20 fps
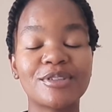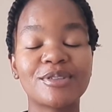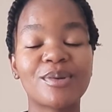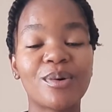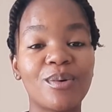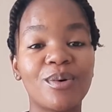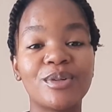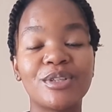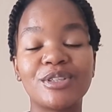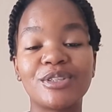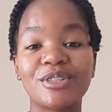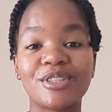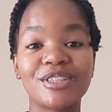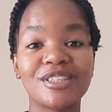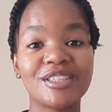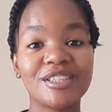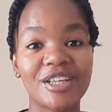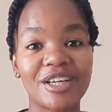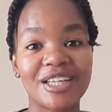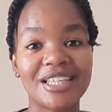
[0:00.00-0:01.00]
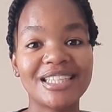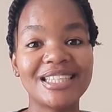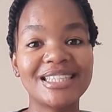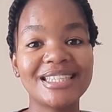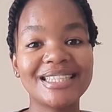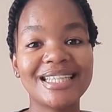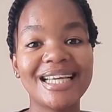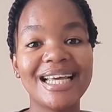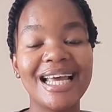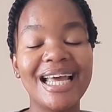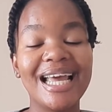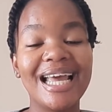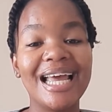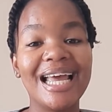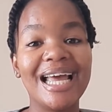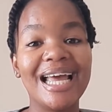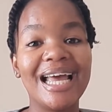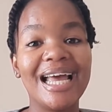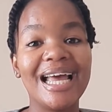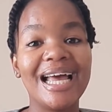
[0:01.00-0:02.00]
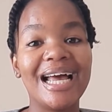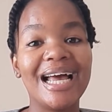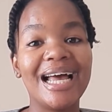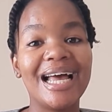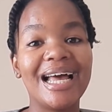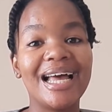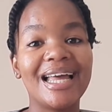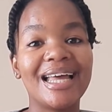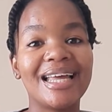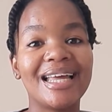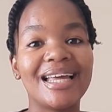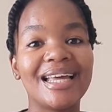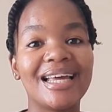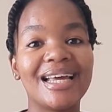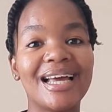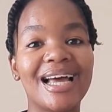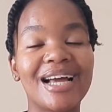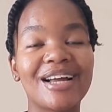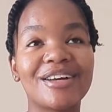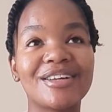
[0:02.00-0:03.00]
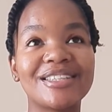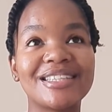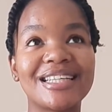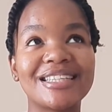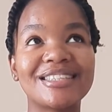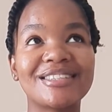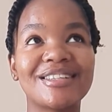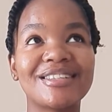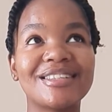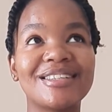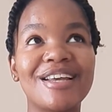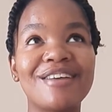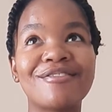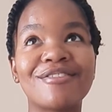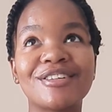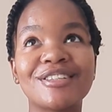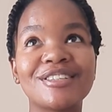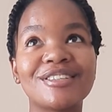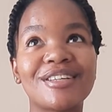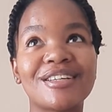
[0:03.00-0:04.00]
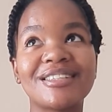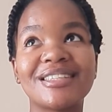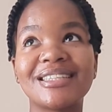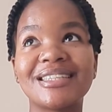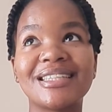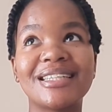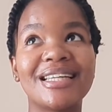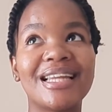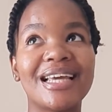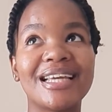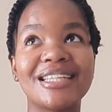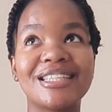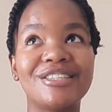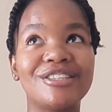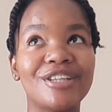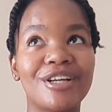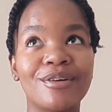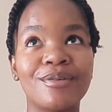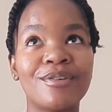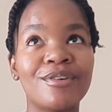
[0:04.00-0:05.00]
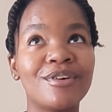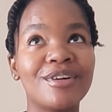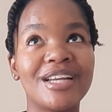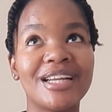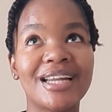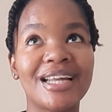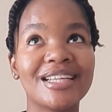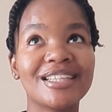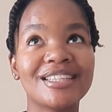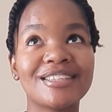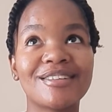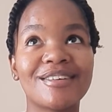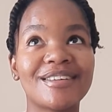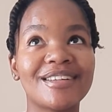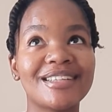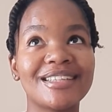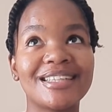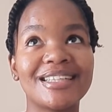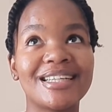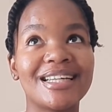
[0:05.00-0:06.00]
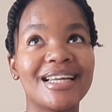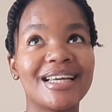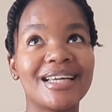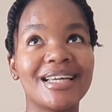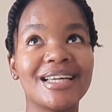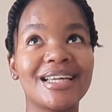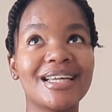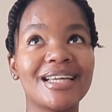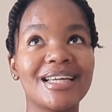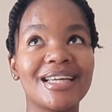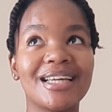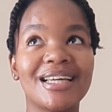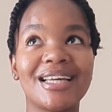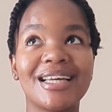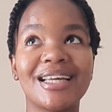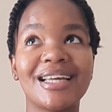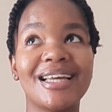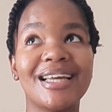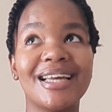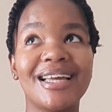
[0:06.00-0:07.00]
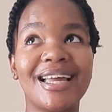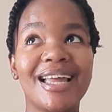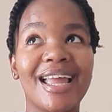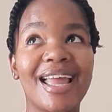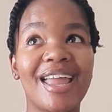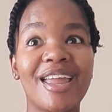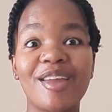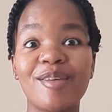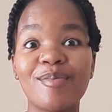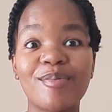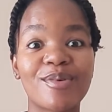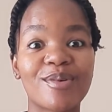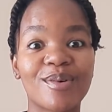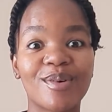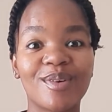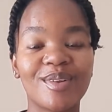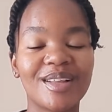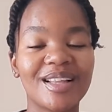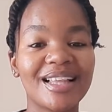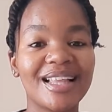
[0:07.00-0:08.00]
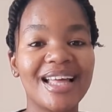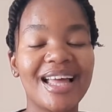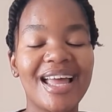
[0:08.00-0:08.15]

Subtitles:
cohort, to start, because everyone started in like January and I started in like April,